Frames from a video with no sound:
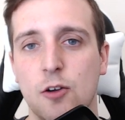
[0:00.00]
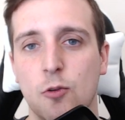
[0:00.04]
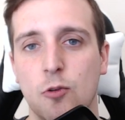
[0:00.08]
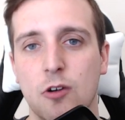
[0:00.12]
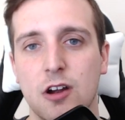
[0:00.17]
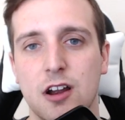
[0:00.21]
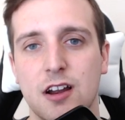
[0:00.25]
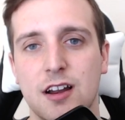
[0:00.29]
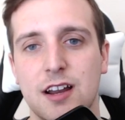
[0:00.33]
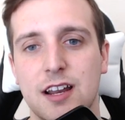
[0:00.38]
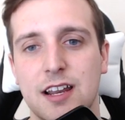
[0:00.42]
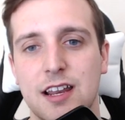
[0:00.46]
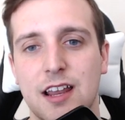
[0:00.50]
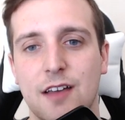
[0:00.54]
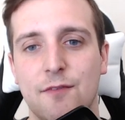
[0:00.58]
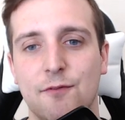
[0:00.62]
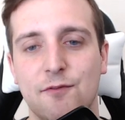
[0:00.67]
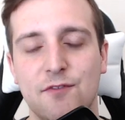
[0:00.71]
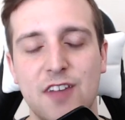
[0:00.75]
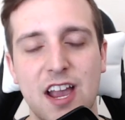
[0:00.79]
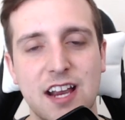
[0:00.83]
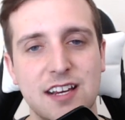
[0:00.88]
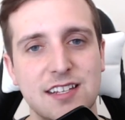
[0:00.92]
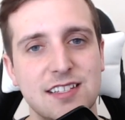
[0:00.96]
where it
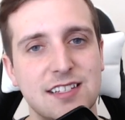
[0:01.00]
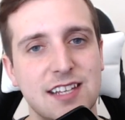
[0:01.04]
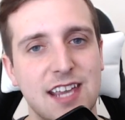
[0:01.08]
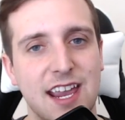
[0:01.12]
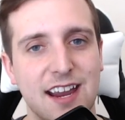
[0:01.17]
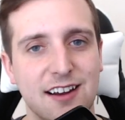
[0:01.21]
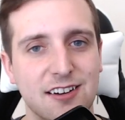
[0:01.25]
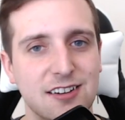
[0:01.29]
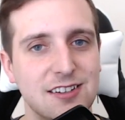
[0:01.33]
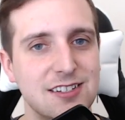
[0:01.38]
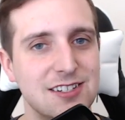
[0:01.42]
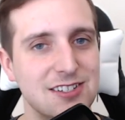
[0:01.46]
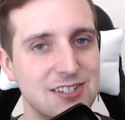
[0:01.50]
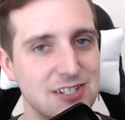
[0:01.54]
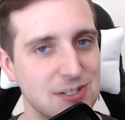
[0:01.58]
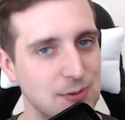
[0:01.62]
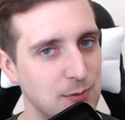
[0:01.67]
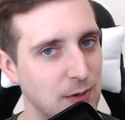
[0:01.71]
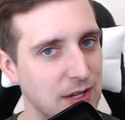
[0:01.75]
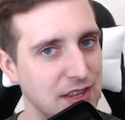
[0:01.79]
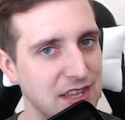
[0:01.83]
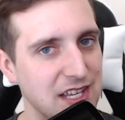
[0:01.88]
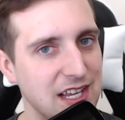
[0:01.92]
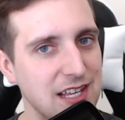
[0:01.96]
affects
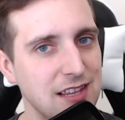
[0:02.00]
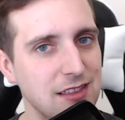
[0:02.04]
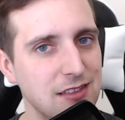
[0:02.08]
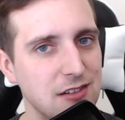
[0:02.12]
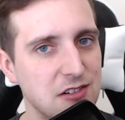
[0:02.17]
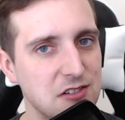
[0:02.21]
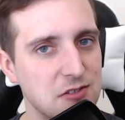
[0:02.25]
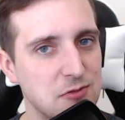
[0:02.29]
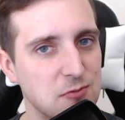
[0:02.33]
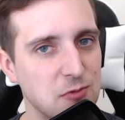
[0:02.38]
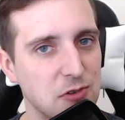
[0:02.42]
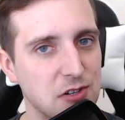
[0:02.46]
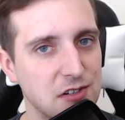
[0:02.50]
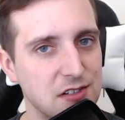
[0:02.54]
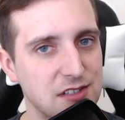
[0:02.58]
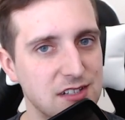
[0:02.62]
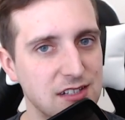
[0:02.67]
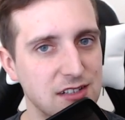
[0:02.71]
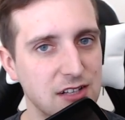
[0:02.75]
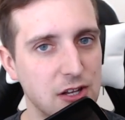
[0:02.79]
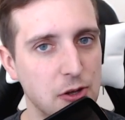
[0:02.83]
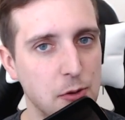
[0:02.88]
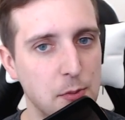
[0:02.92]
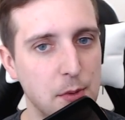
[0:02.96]
characters within those worlds
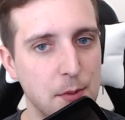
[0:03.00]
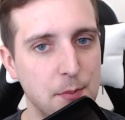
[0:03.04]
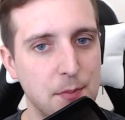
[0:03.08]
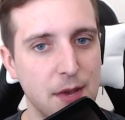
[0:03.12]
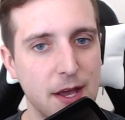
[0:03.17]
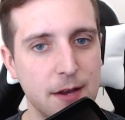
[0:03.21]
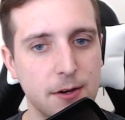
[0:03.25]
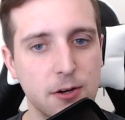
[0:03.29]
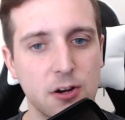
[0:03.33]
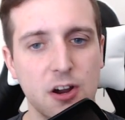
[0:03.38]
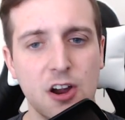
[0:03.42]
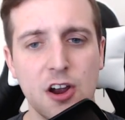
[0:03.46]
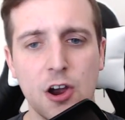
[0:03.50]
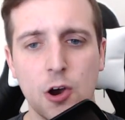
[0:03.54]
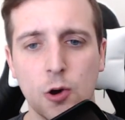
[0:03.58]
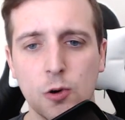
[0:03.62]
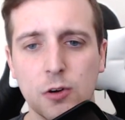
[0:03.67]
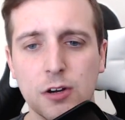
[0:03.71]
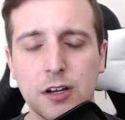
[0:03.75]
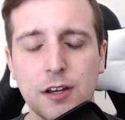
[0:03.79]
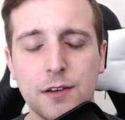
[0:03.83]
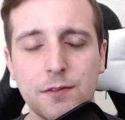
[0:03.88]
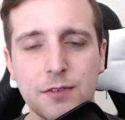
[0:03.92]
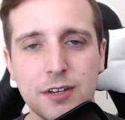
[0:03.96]
a little bit better,
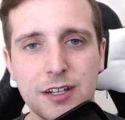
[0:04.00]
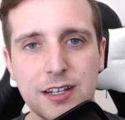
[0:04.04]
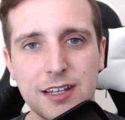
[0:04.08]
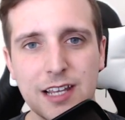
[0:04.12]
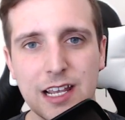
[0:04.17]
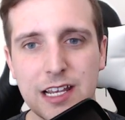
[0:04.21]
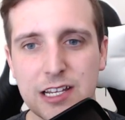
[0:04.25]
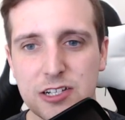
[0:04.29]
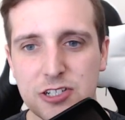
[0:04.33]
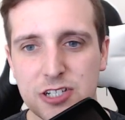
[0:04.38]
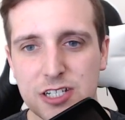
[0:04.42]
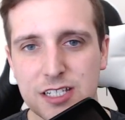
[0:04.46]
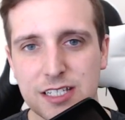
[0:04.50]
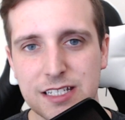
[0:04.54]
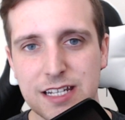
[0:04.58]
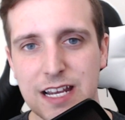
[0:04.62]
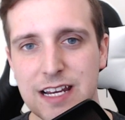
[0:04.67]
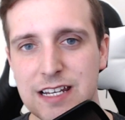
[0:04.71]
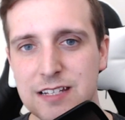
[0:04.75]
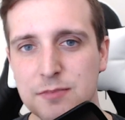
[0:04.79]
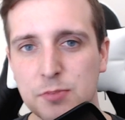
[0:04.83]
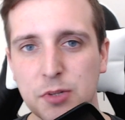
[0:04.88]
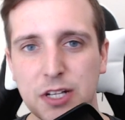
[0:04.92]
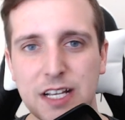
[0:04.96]
or even that it just
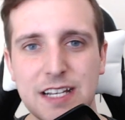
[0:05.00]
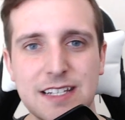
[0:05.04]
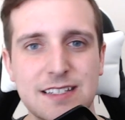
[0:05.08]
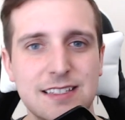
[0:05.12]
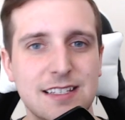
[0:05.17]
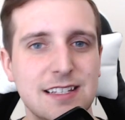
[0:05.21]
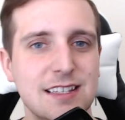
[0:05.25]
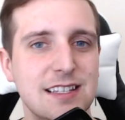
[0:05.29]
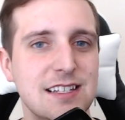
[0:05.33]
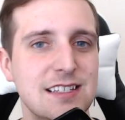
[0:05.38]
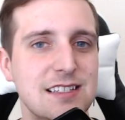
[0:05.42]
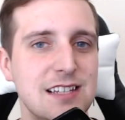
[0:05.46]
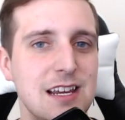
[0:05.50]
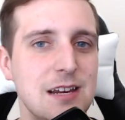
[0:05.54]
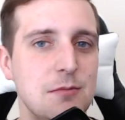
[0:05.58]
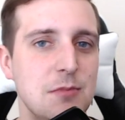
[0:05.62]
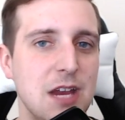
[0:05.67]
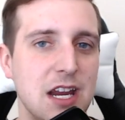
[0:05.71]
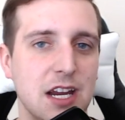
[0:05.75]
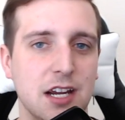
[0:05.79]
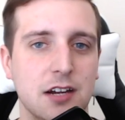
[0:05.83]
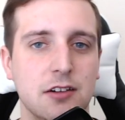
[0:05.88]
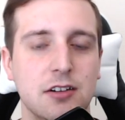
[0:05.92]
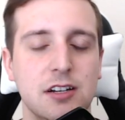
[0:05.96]
takes place in the same
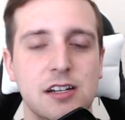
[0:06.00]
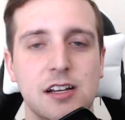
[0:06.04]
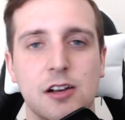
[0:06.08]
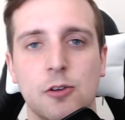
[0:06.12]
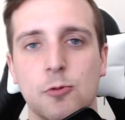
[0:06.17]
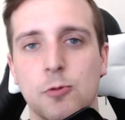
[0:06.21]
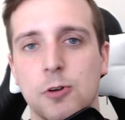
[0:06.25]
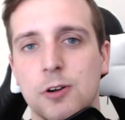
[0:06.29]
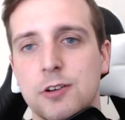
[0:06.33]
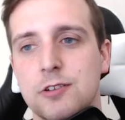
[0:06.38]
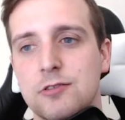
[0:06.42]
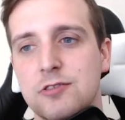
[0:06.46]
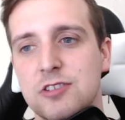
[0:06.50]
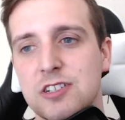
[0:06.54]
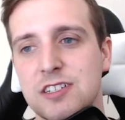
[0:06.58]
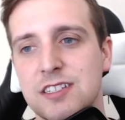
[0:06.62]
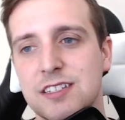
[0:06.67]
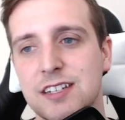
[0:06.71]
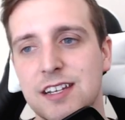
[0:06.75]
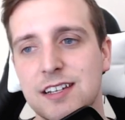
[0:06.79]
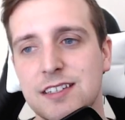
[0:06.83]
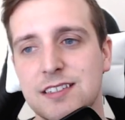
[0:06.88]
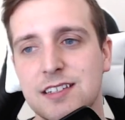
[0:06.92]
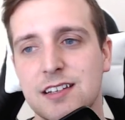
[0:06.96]
area where you
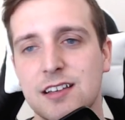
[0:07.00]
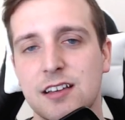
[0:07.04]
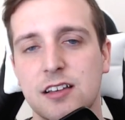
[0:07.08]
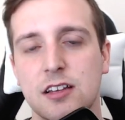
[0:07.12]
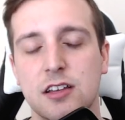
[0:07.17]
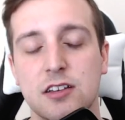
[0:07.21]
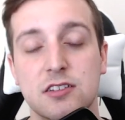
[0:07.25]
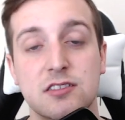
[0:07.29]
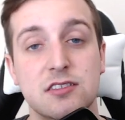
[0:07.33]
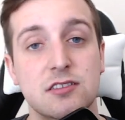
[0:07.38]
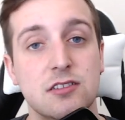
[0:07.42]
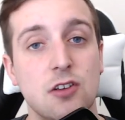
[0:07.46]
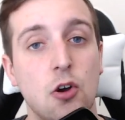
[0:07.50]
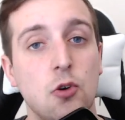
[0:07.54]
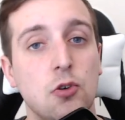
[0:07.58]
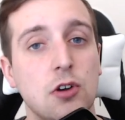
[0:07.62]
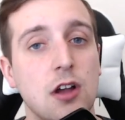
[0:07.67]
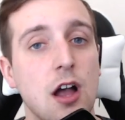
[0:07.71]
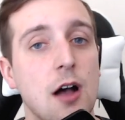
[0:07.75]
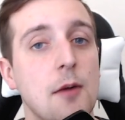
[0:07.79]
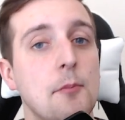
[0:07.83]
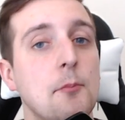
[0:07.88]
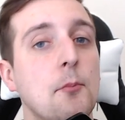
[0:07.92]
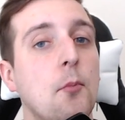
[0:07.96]
just get to
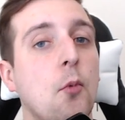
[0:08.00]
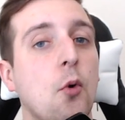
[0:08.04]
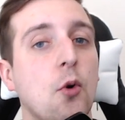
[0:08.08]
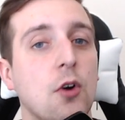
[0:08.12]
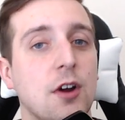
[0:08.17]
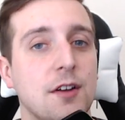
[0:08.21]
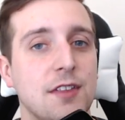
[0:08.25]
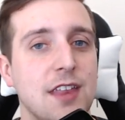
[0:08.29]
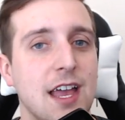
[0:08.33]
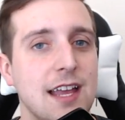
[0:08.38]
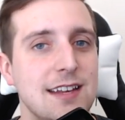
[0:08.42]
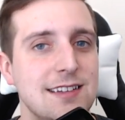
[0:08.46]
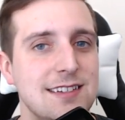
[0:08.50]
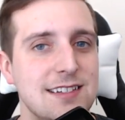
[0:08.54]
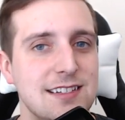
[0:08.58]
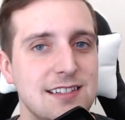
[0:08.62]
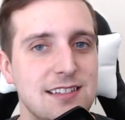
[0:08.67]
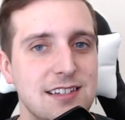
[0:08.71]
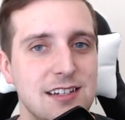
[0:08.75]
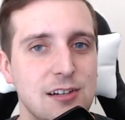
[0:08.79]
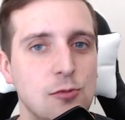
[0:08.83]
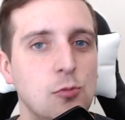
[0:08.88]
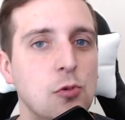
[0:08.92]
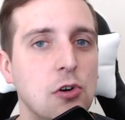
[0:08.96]
soak up more of that
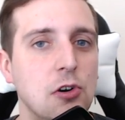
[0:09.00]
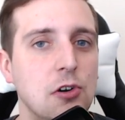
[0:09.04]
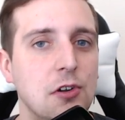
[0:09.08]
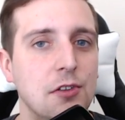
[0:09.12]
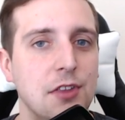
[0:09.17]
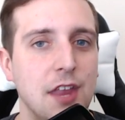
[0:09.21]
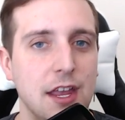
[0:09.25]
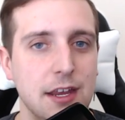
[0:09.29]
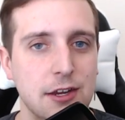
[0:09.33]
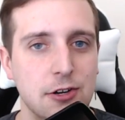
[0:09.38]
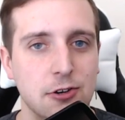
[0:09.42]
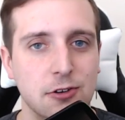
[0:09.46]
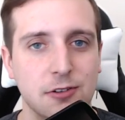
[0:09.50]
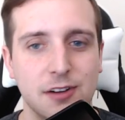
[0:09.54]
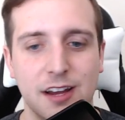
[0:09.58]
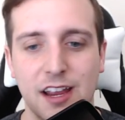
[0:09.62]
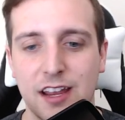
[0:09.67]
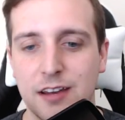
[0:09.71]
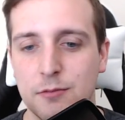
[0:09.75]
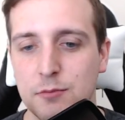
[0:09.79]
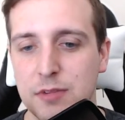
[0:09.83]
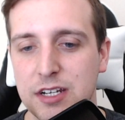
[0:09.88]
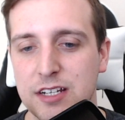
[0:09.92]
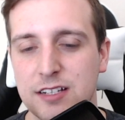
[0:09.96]
Disney world that you're
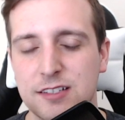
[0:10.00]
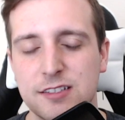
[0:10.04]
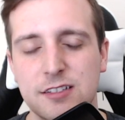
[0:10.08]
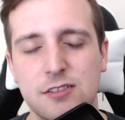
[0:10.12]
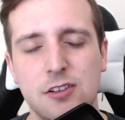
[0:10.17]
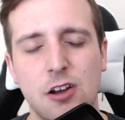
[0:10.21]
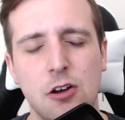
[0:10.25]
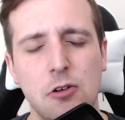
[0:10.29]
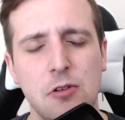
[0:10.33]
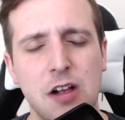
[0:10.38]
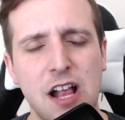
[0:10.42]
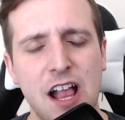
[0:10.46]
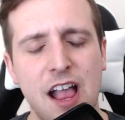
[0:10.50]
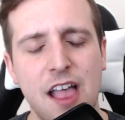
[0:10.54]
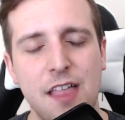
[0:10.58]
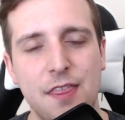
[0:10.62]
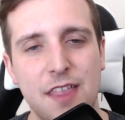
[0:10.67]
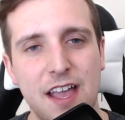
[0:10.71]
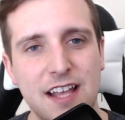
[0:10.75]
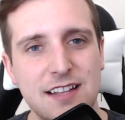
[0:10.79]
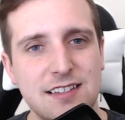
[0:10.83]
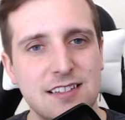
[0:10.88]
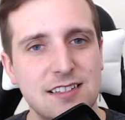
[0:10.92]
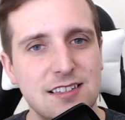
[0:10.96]
in. Because
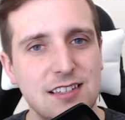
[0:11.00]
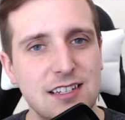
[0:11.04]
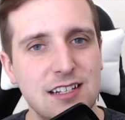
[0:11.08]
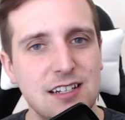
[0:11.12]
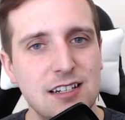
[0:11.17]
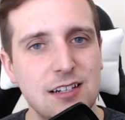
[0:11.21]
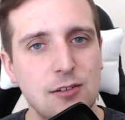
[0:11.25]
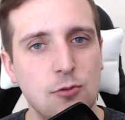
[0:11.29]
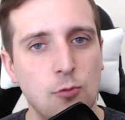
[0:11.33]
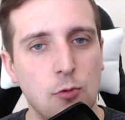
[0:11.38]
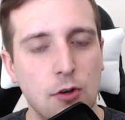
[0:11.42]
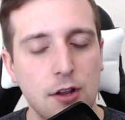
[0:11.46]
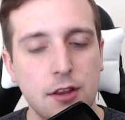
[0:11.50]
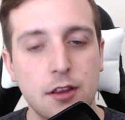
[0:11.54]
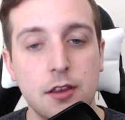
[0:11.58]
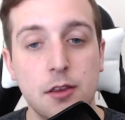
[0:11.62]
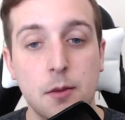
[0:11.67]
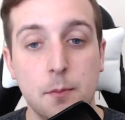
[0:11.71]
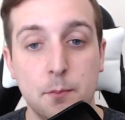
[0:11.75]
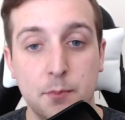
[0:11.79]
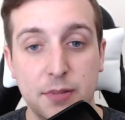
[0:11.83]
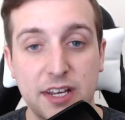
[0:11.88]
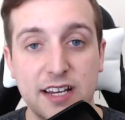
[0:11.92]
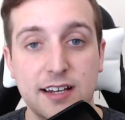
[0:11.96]
that's one of
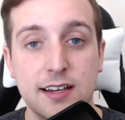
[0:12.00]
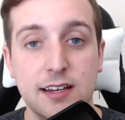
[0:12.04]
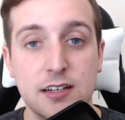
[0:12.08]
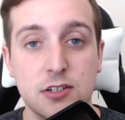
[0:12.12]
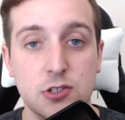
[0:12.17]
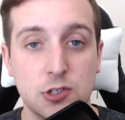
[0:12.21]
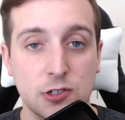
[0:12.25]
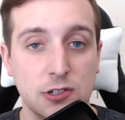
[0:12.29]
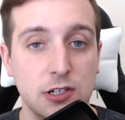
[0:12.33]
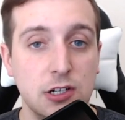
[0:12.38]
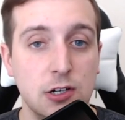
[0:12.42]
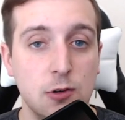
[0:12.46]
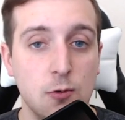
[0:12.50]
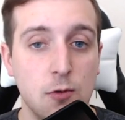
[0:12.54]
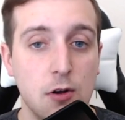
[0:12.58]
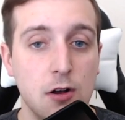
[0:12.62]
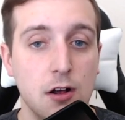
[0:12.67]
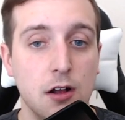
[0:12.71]
the big enduring